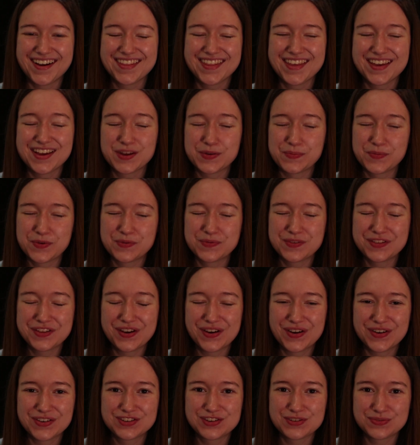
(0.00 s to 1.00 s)
They can be really
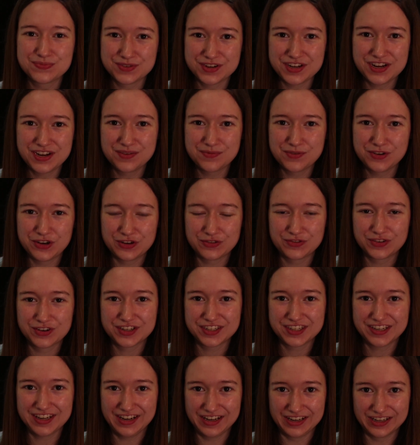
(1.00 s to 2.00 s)
hard to read when you're
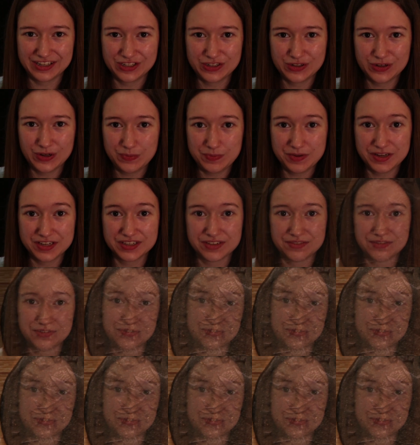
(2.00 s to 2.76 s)
first getting into it because of